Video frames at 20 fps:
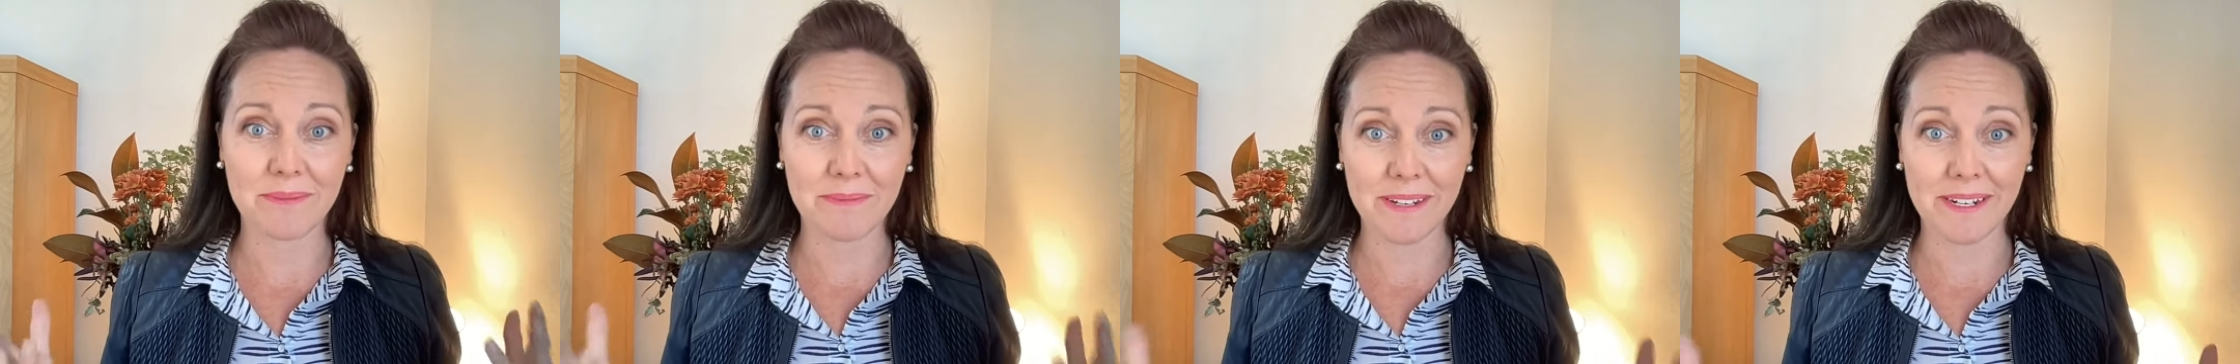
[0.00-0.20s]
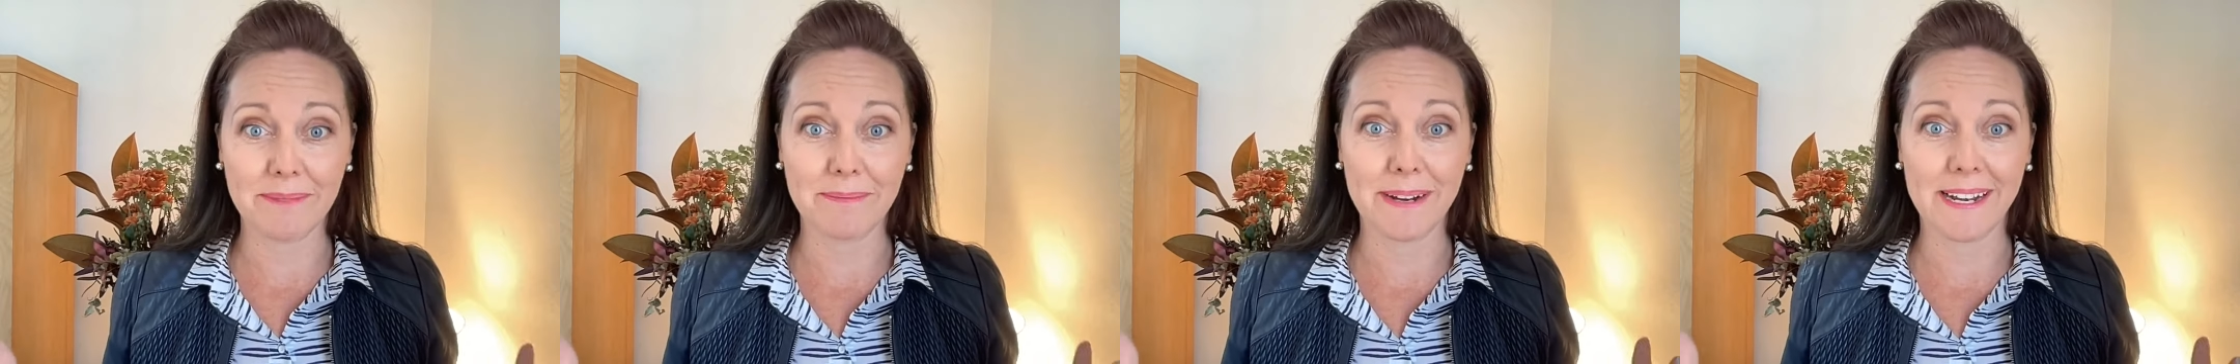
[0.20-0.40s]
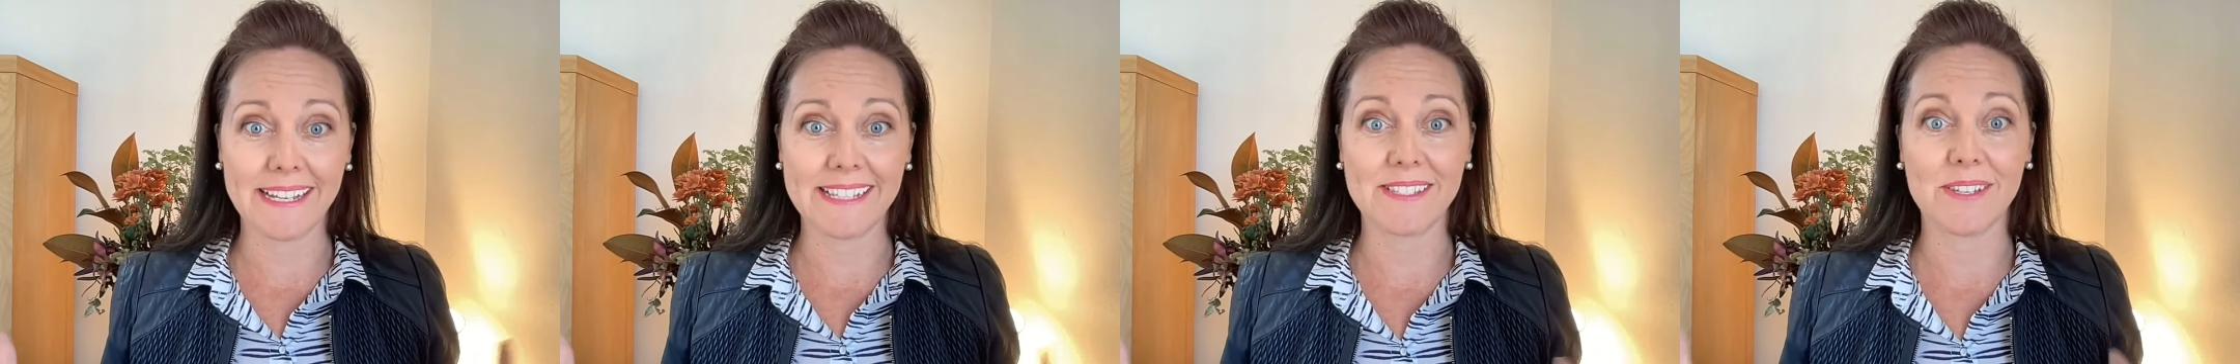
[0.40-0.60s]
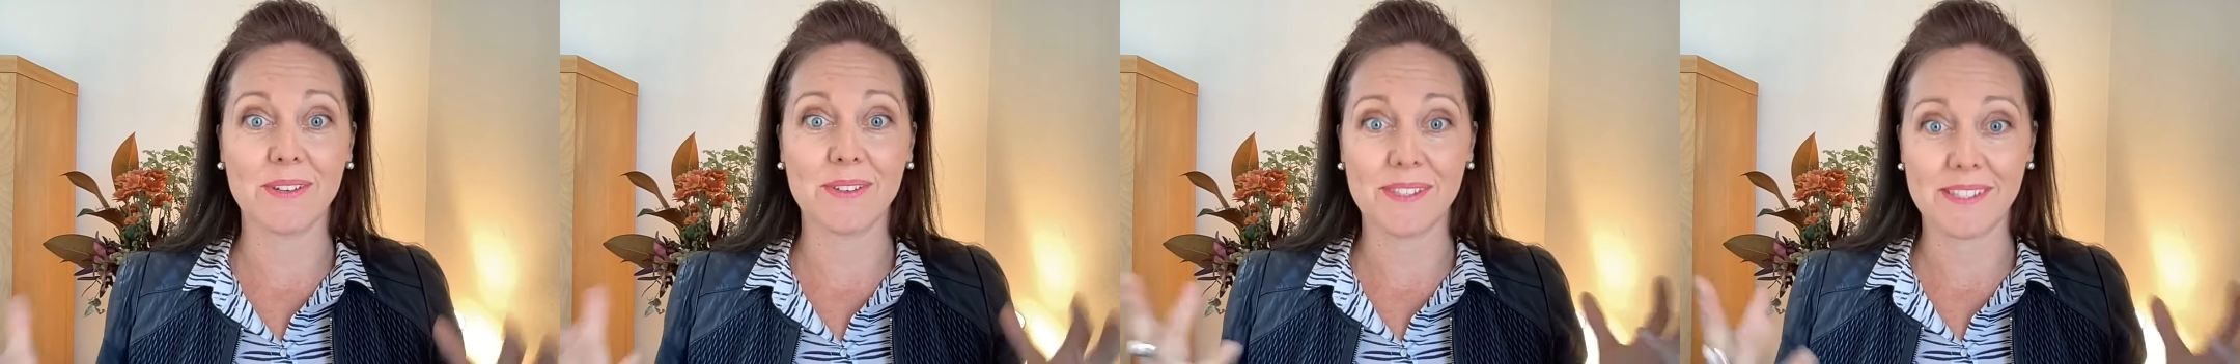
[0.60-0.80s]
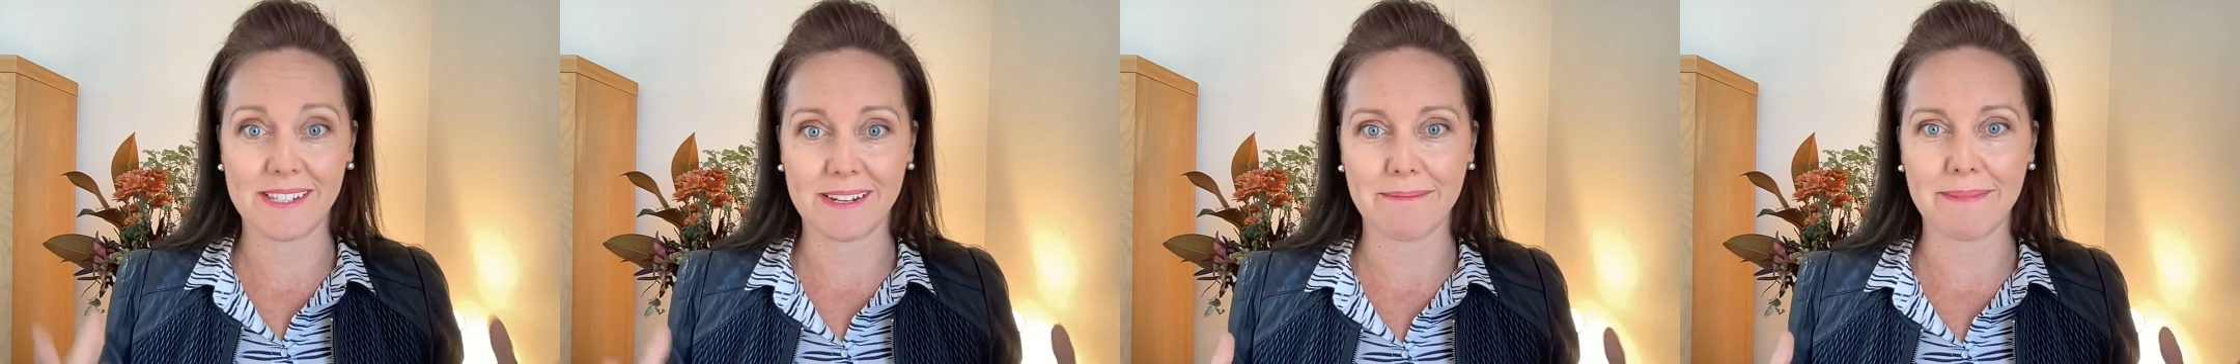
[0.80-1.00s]
minimize her
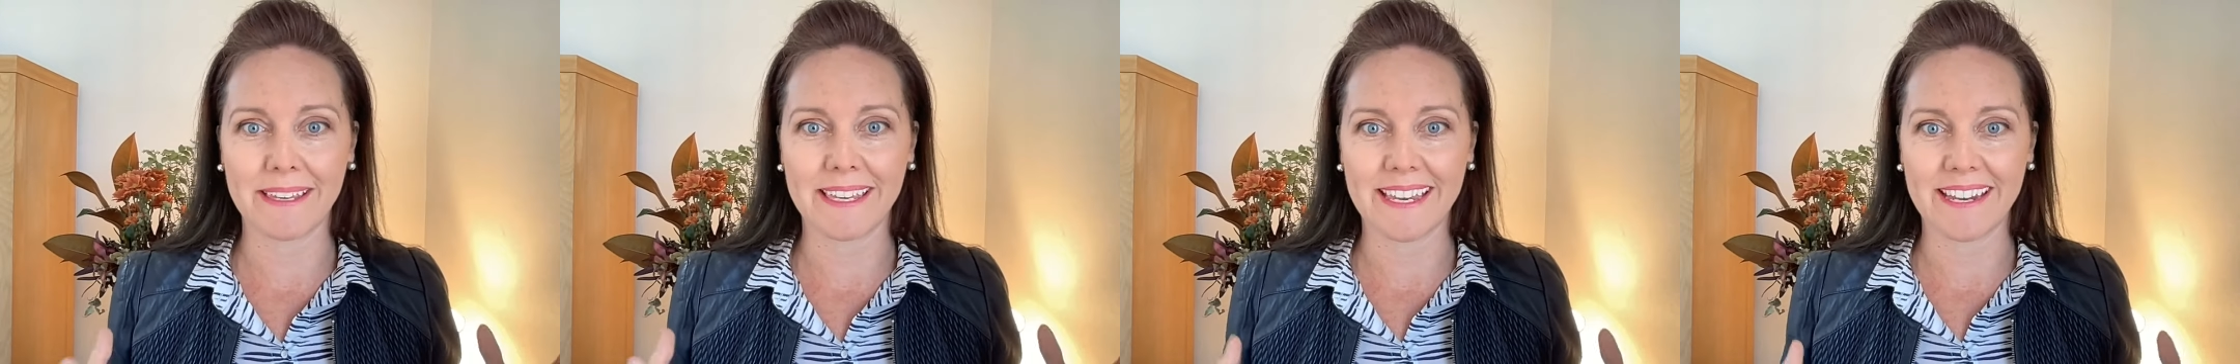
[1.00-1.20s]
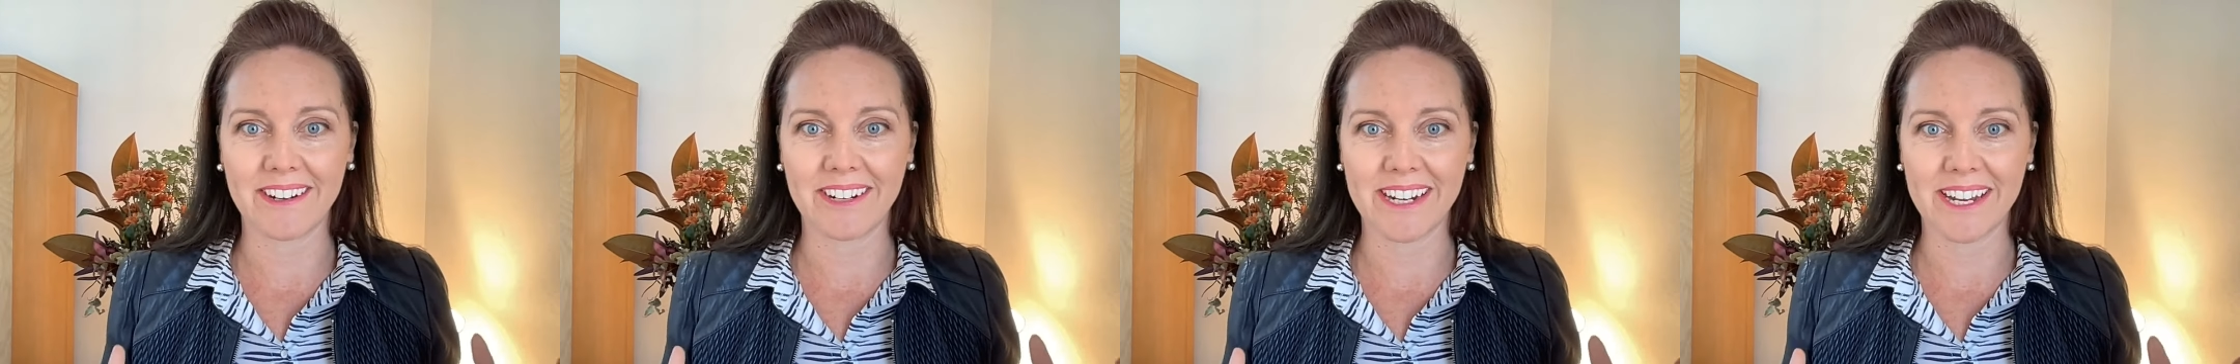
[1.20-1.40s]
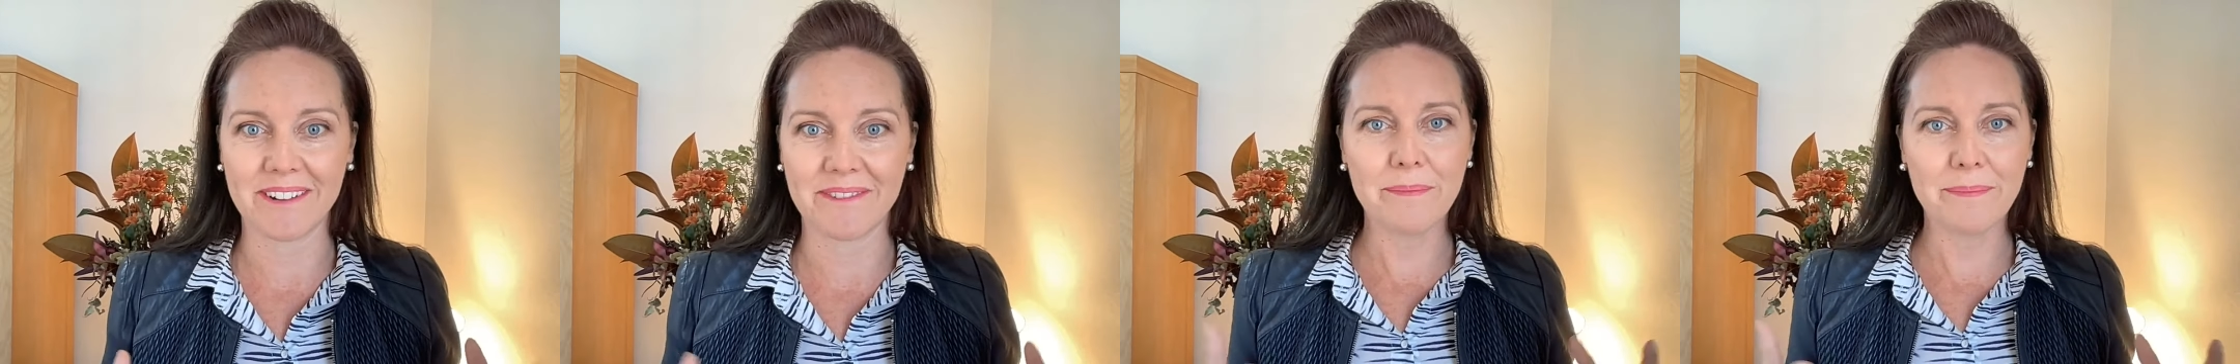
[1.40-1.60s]
stomach area.